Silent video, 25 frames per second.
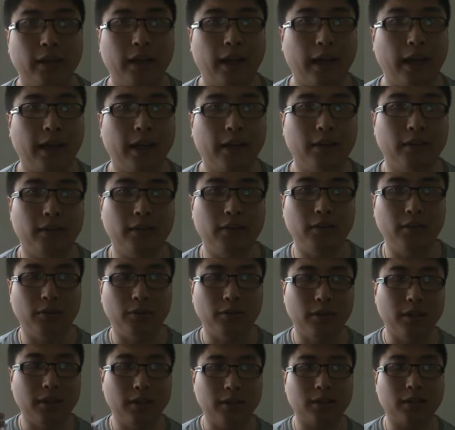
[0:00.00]
And
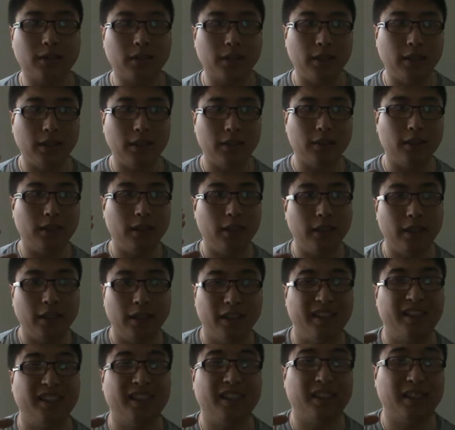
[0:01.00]
this in
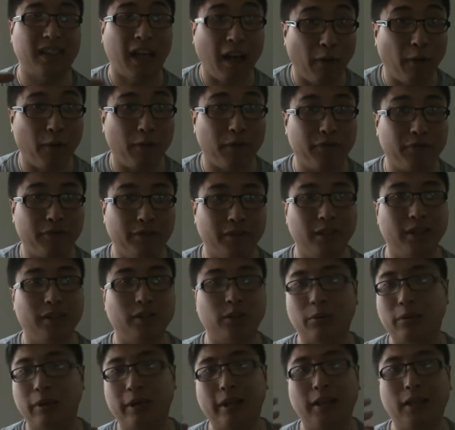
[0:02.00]
itself is
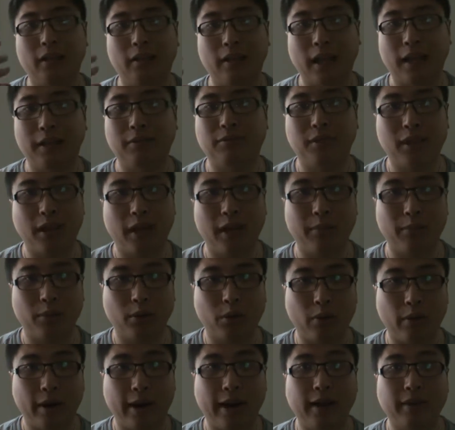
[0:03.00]
already a lifetime
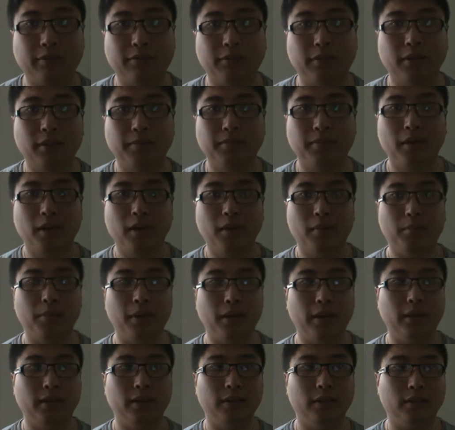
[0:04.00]
craft.
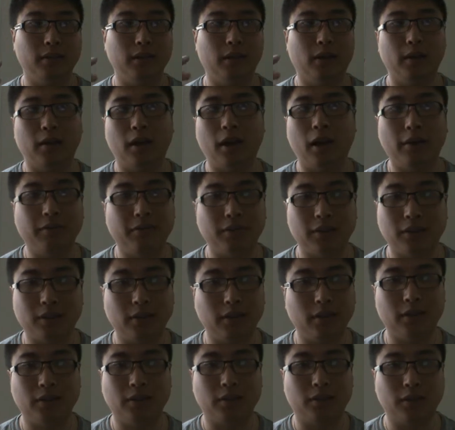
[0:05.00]
But
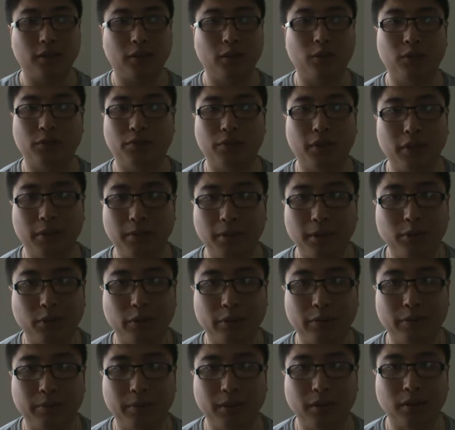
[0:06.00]
obviously, this is a huge fundamental
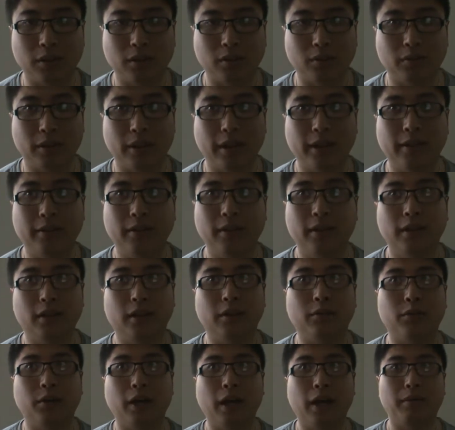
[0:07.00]
of our business, right?
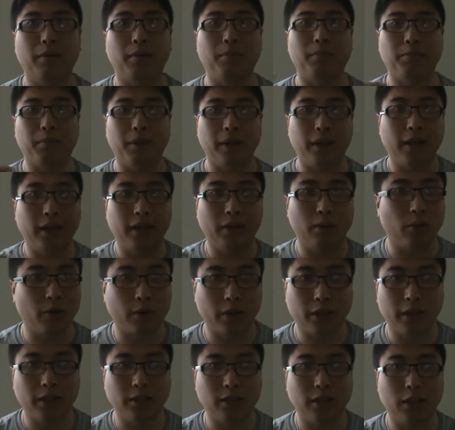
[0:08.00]
If you have a big
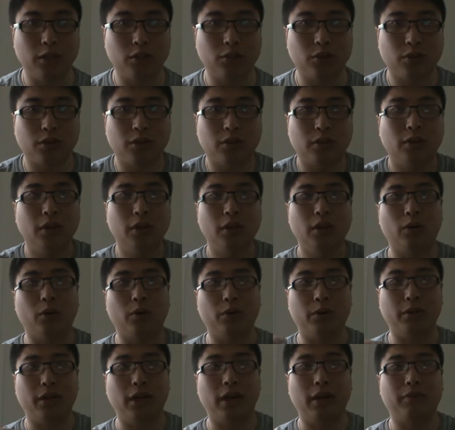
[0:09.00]
organization
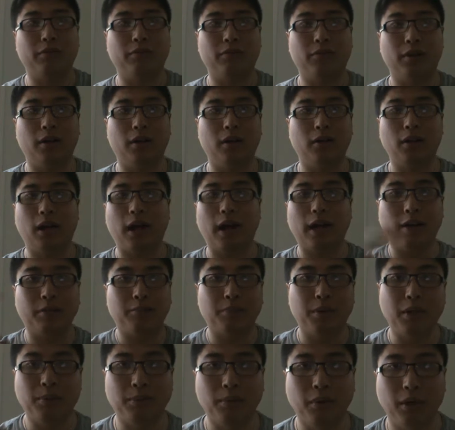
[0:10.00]
or you have a lot of
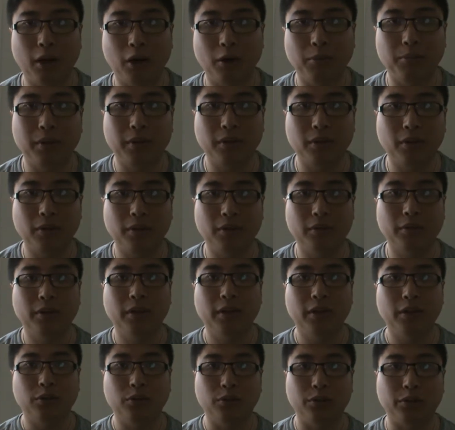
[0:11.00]
people helping you,
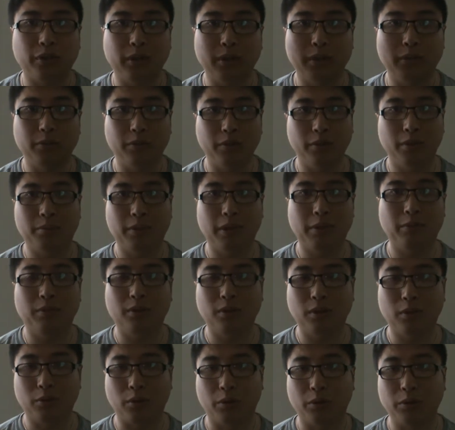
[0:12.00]
you're going to really be able
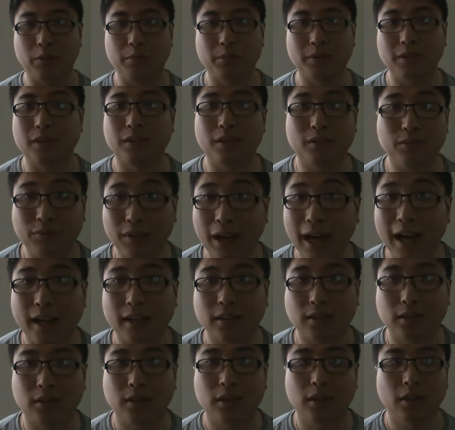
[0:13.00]
to grow your business
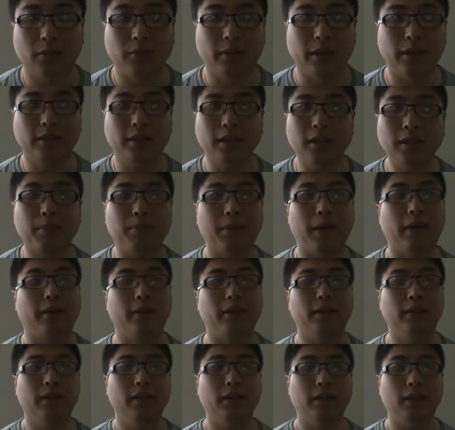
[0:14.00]
fast, right? Think about
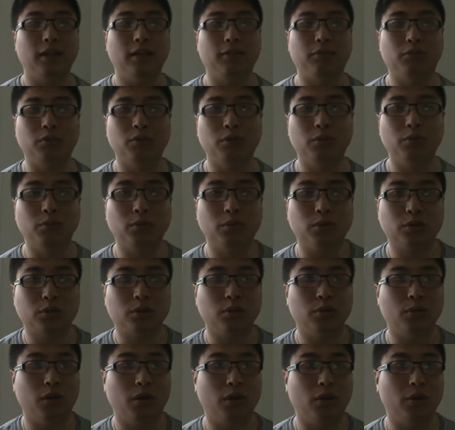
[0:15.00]
it. If you were
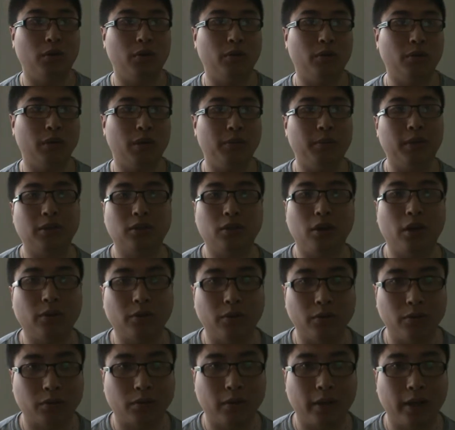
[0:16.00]
to own a
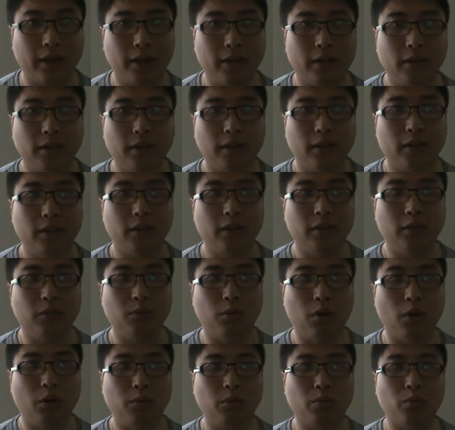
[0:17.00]
McDonald's, right?
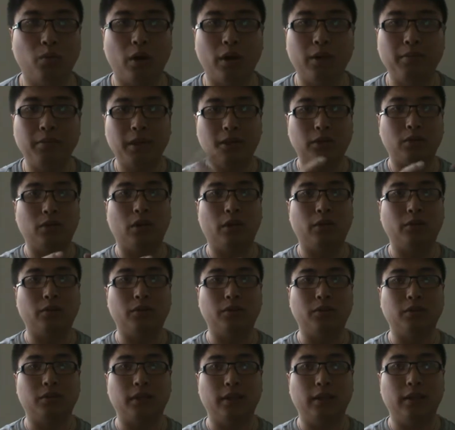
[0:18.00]
You own one
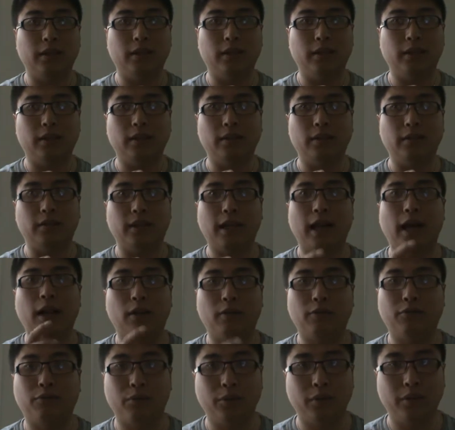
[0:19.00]
McDonald's in
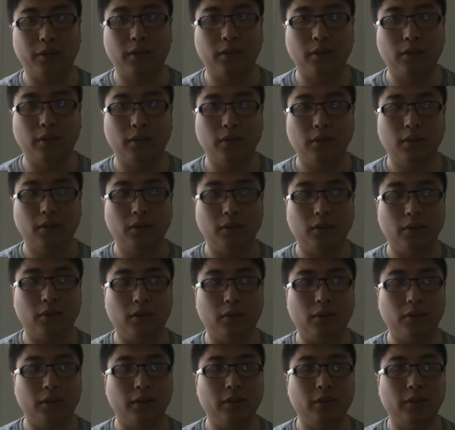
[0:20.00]
California,
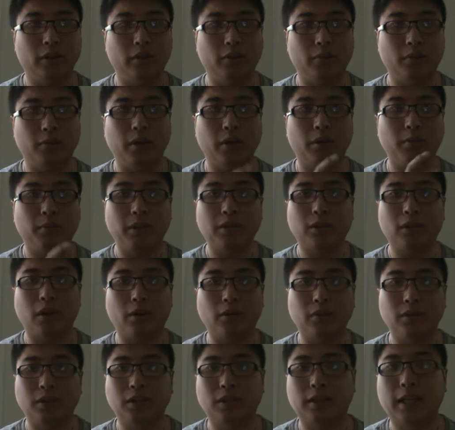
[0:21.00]
or one
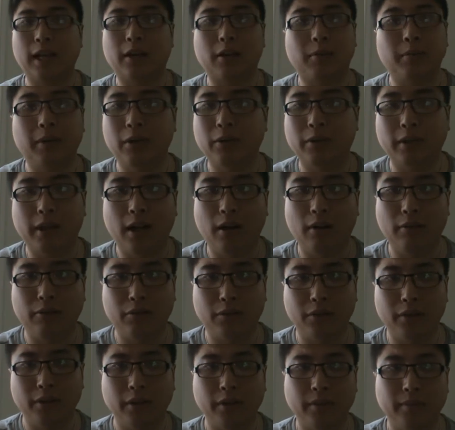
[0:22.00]
McDonald's in Sacramento,
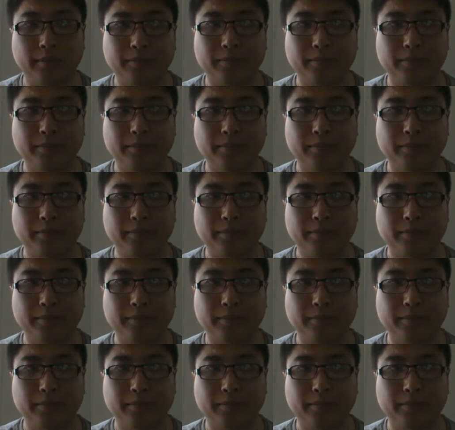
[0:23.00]
California.